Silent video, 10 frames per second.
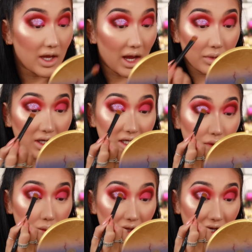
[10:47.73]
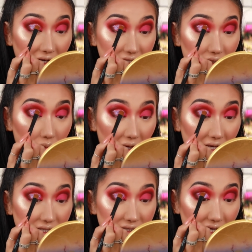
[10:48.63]
And because we put that glitter
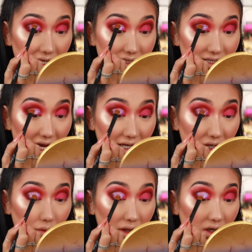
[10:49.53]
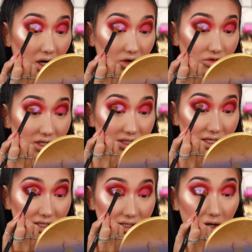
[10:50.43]
base exactly where the cut crease
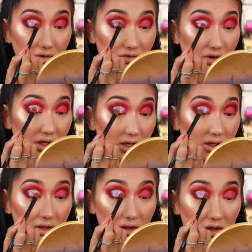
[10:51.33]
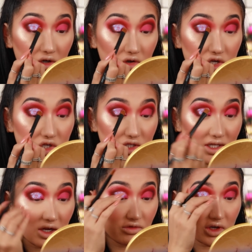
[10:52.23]
is, hopefully the crease should
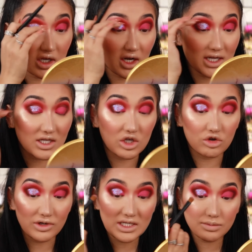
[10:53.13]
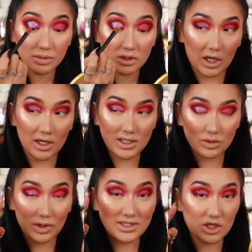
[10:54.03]
stay really nice and crisp. It looks
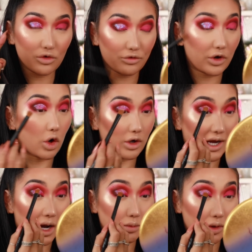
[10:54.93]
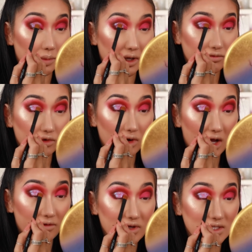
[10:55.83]
quite silvery on camera, but in real
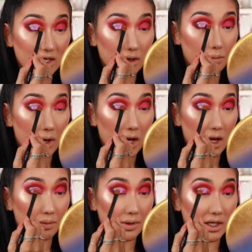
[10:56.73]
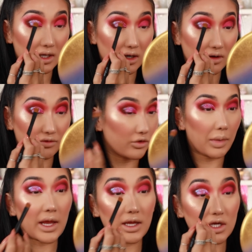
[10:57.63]
life it's like a purpley kind of
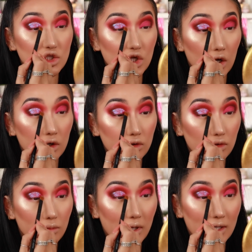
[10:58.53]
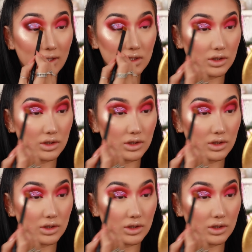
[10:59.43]
pinkish tone on my lid.